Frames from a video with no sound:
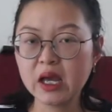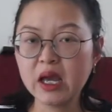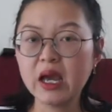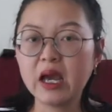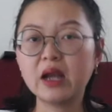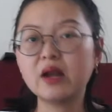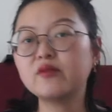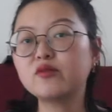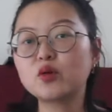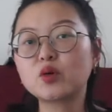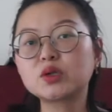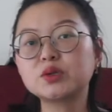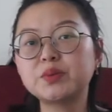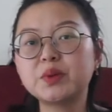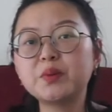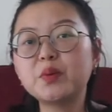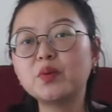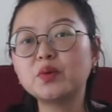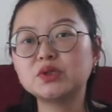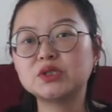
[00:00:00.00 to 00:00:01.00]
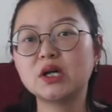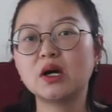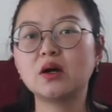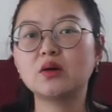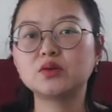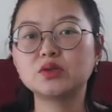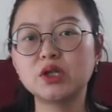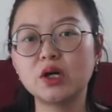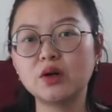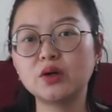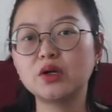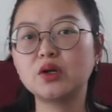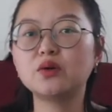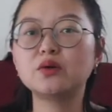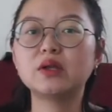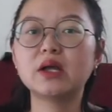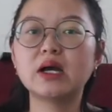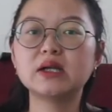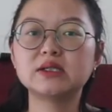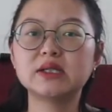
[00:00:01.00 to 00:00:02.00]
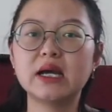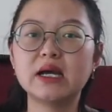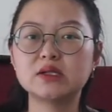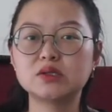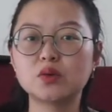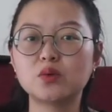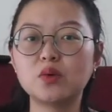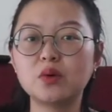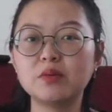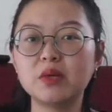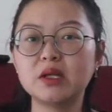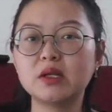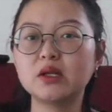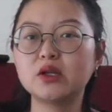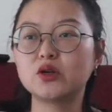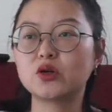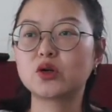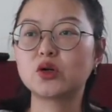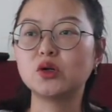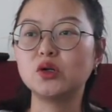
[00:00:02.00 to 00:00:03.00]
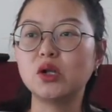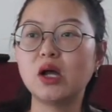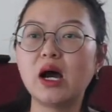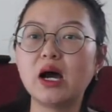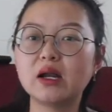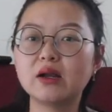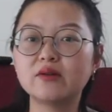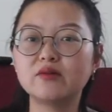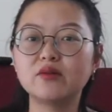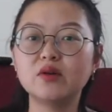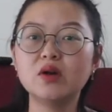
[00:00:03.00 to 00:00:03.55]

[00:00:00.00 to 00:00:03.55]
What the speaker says: And of course, people would tell you that as a woman, there are a lot of